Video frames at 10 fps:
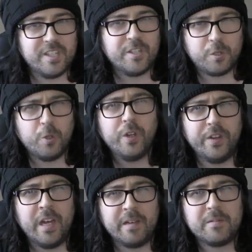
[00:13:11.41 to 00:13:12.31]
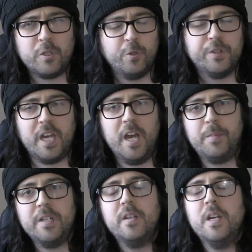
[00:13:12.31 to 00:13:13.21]
It does look like that could
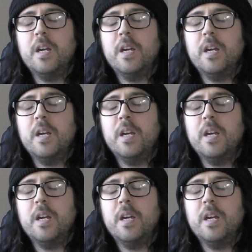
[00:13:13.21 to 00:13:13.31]
happen.